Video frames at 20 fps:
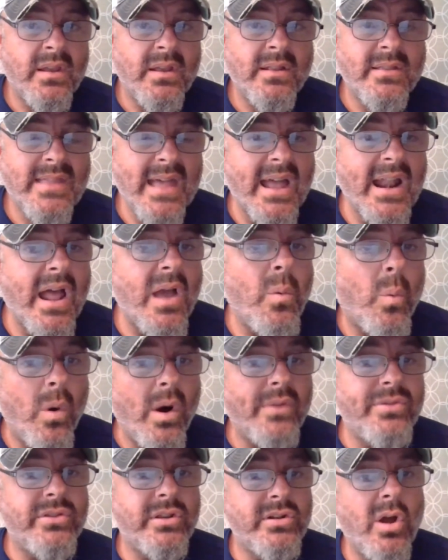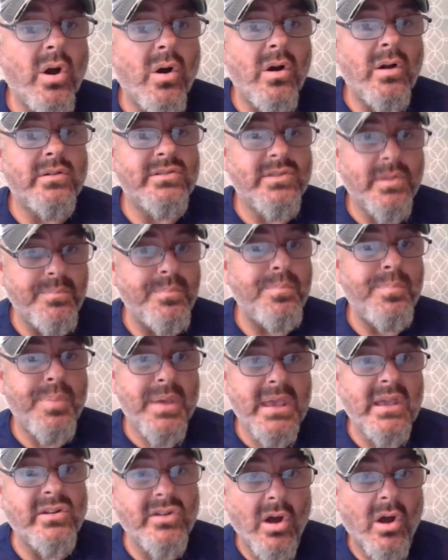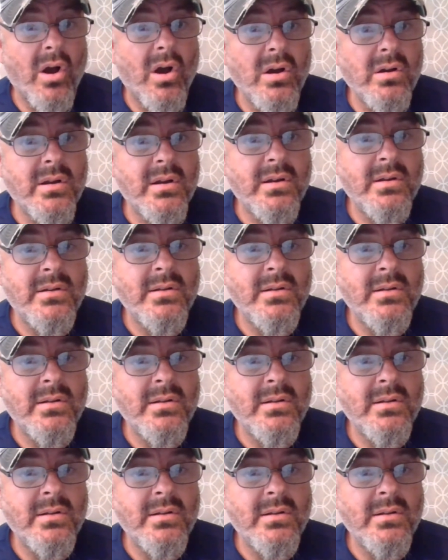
that I want the dog to be a dog,